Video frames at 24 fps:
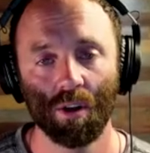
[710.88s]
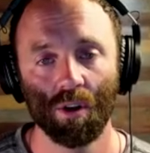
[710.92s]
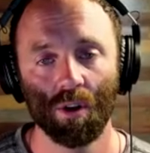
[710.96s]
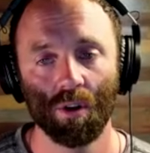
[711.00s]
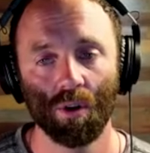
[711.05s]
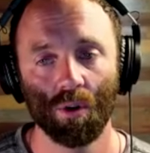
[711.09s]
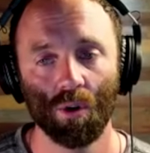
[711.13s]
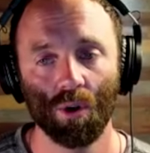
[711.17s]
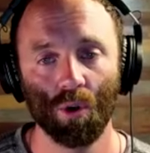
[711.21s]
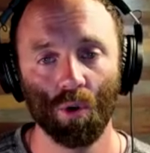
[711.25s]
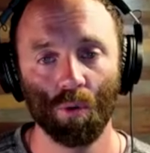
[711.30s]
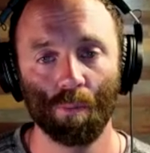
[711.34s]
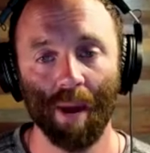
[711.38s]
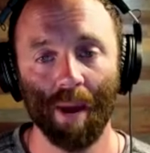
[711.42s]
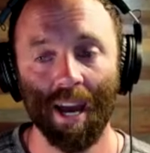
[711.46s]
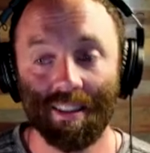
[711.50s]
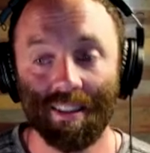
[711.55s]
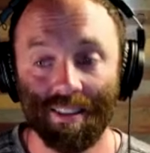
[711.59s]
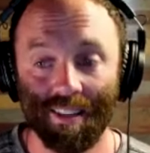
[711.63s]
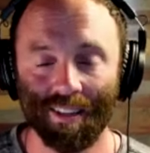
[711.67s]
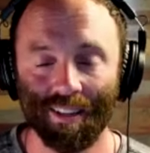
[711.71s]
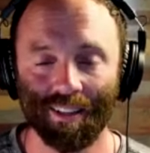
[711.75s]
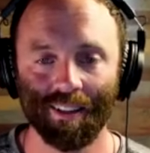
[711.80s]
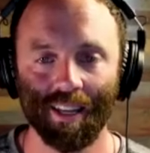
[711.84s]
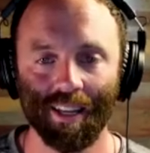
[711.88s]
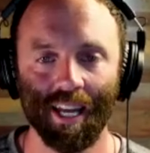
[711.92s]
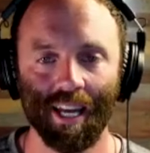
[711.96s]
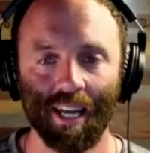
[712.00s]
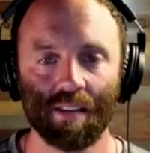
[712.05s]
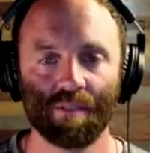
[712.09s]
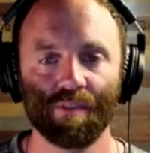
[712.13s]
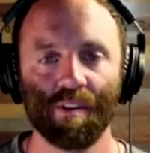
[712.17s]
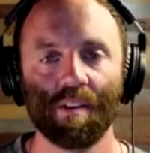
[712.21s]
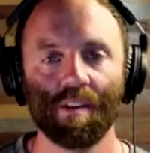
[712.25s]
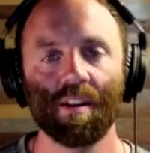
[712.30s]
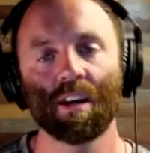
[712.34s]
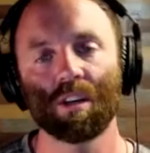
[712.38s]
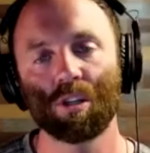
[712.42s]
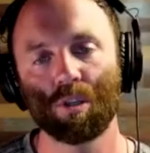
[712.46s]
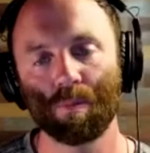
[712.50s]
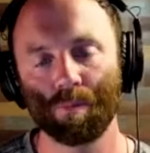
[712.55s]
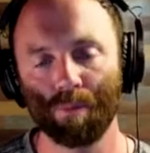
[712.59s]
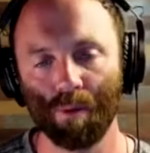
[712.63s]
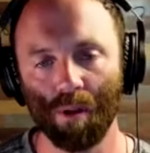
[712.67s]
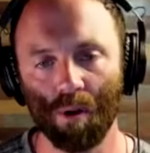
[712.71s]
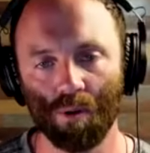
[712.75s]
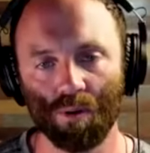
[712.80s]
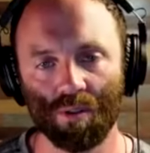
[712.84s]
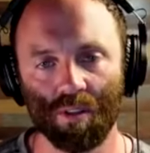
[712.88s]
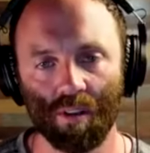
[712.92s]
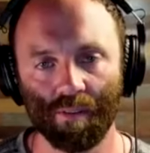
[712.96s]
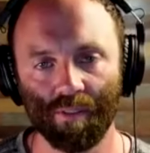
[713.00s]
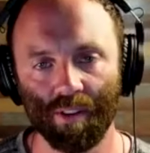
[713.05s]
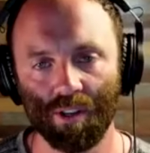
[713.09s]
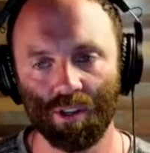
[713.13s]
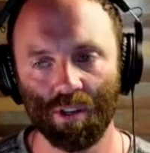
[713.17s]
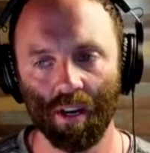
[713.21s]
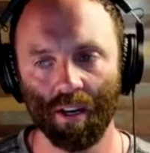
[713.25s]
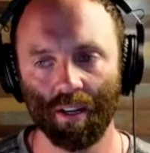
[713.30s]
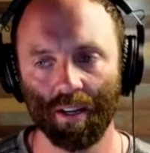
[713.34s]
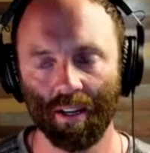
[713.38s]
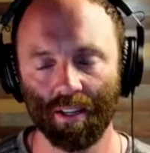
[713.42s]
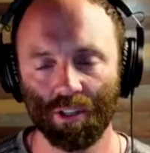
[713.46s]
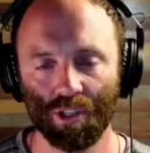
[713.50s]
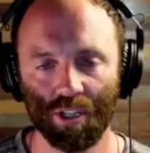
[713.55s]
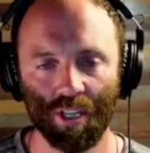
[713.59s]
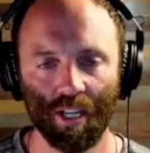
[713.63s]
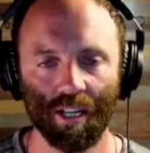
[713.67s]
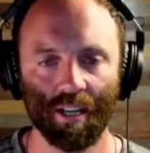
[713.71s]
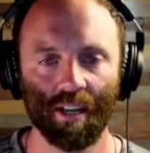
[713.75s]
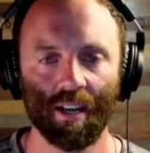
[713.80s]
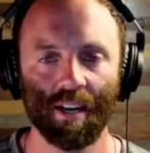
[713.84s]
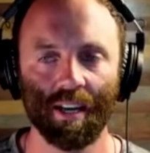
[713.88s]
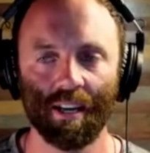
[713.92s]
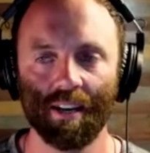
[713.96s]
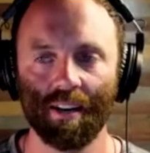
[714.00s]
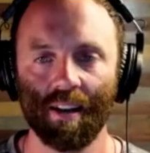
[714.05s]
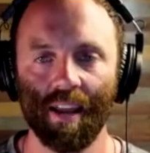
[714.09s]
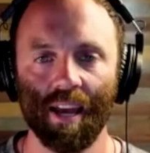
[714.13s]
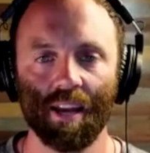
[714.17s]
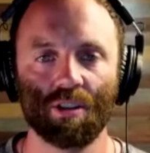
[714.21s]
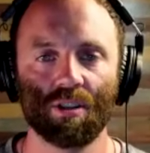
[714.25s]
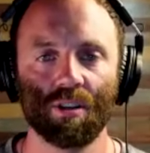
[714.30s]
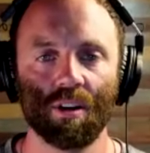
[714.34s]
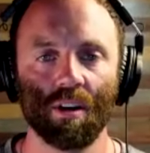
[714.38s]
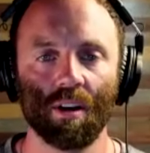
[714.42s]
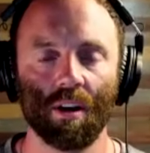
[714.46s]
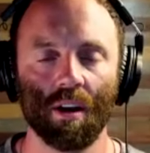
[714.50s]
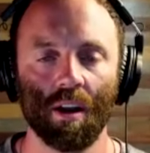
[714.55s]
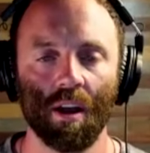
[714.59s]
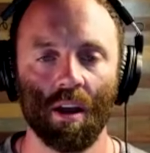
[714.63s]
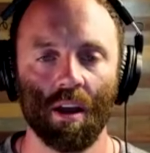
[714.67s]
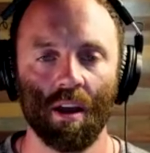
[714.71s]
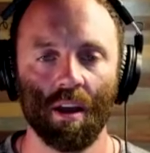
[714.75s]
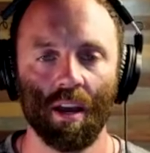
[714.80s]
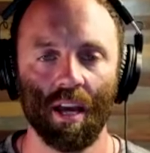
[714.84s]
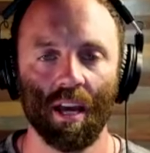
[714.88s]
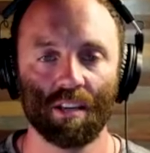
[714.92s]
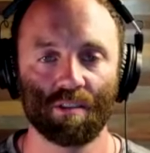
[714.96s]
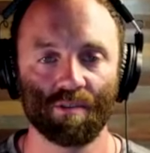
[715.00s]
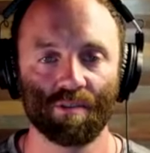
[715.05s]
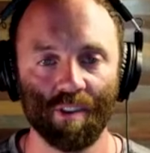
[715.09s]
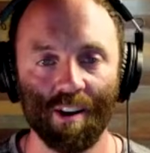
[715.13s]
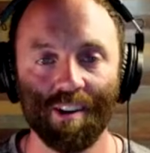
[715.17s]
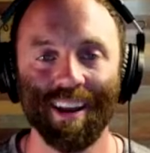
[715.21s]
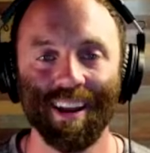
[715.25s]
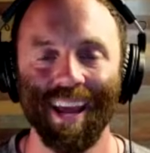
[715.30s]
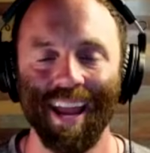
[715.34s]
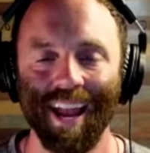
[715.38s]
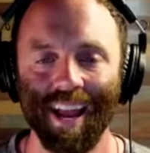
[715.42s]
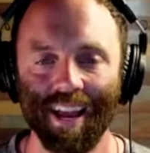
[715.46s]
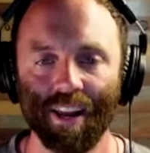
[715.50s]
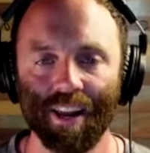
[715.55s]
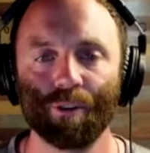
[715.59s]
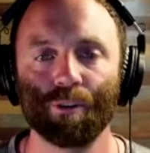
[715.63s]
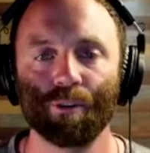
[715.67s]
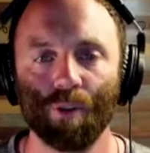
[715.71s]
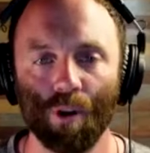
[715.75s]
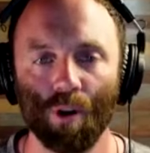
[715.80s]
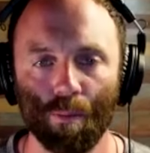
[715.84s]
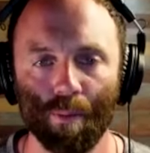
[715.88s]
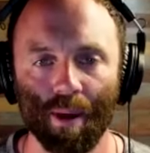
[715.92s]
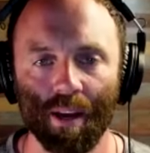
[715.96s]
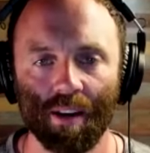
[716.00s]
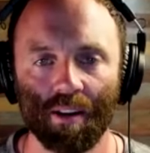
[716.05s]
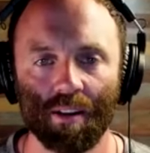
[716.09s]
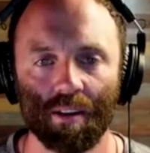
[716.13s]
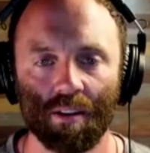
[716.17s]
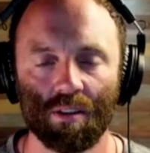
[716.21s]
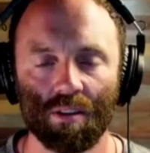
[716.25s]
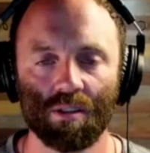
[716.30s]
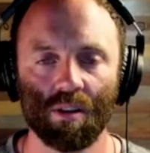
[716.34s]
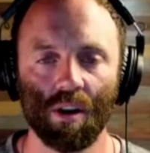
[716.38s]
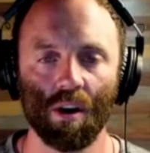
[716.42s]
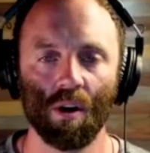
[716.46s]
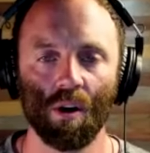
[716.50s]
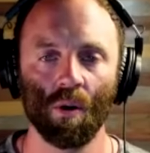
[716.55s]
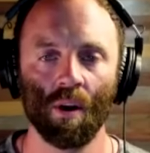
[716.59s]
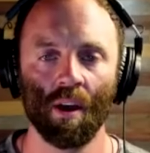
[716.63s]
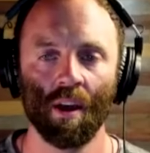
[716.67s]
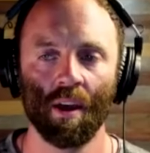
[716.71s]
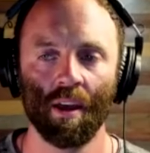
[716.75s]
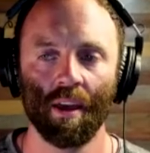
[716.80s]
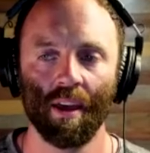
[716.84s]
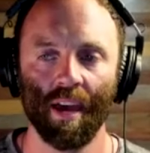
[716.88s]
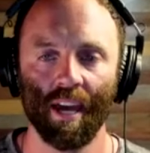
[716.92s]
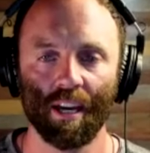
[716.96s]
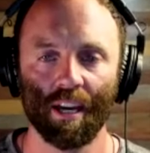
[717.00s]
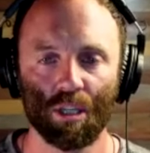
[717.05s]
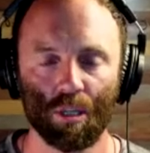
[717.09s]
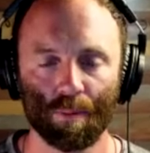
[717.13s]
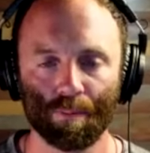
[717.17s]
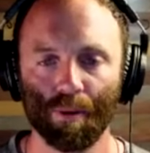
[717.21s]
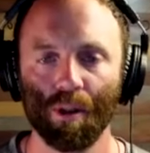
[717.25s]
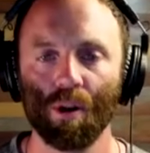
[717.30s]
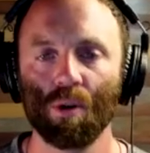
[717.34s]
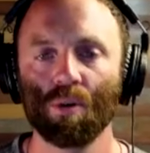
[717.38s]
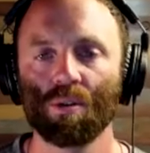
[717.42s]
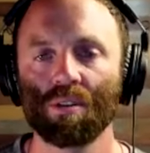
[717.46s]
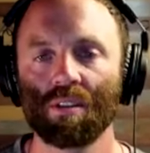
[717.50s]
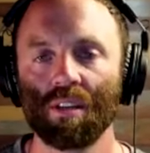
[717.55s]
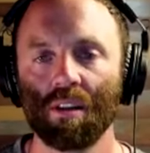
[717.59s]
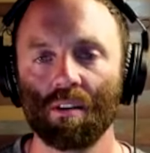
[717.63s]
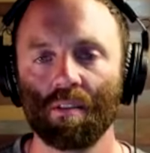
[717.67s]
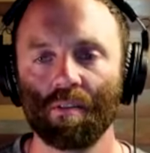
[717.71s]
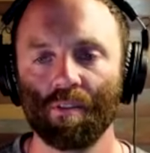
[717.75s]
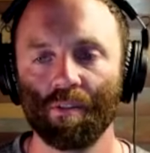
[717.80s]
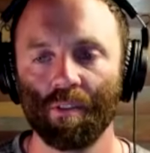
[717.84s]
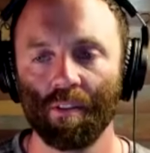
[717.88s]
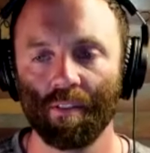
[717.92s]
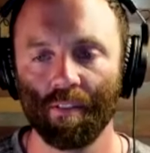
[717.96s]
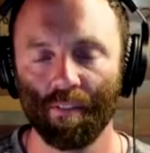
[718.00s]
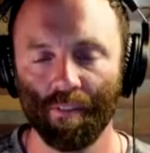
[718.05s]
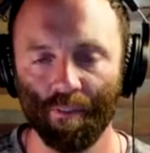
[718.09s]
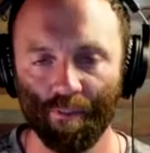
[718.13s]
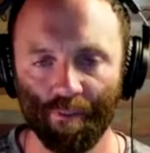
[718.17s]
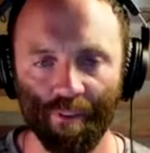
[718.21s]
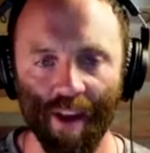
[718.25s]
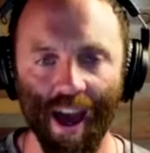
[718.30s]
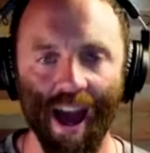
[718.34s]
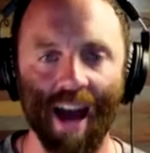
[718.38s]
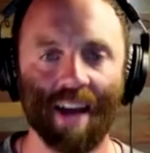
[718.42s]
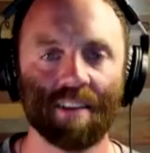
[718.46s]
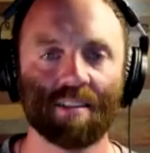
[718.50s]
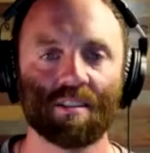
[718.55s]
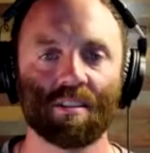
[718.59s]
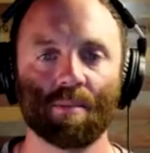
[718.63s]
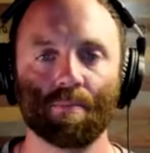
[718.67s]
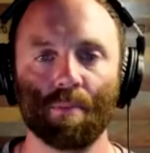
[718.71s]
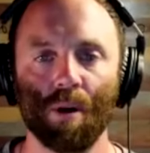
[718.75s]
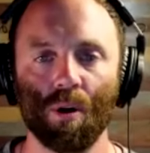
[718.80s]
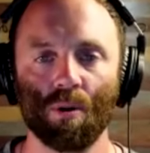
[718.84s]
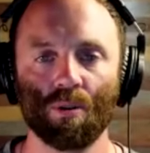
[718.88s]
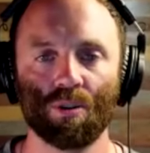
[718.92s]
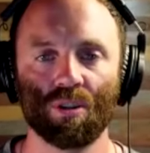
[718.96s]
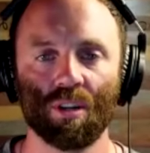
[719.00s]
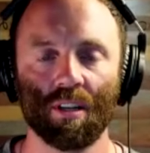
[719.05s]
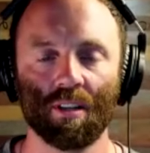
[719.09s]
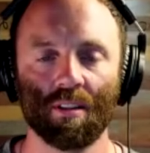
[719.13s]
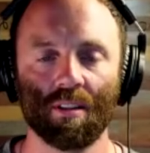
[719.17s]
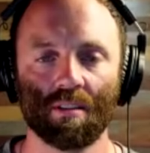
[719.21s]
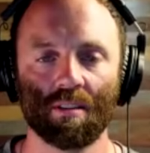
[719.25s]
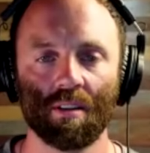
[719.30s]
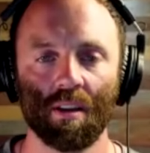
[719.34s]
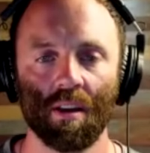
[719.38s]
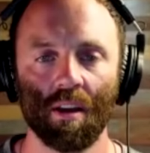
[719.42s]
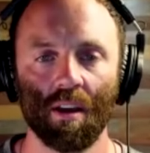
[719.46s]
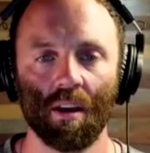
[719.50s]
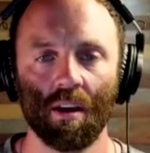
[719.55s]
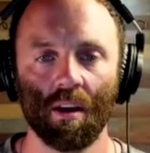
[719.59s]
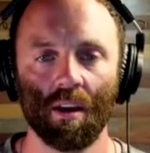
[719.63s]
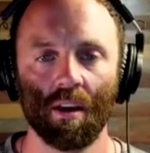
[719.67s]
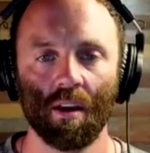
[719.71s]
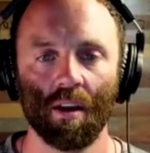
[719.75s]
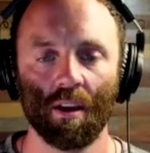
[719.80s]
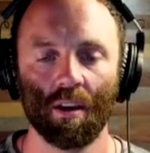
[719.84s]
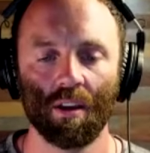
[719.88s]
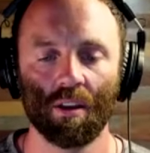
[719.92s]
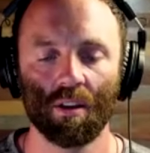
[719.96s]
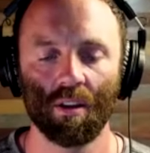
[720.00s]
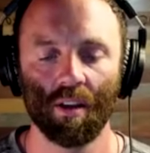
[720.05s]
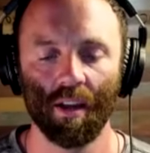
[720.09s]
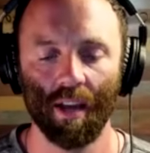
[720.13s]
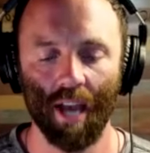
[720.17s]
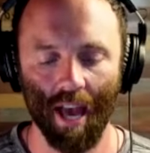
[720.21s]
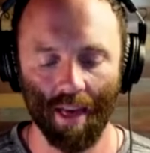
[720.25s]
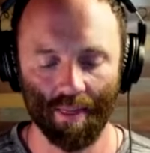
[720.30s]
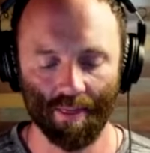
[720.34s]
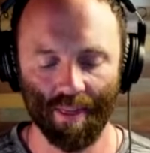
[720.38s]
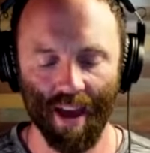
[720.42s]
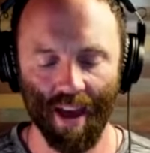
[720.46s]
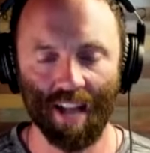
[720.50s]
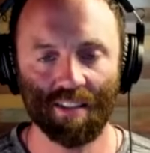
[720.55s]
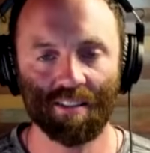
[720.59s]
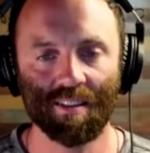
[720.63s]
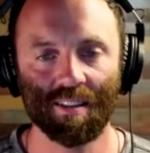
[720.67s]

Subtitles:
who basically is very explosive. A cheetah in nature is very anaerobic. So explosive, fast motions. That's the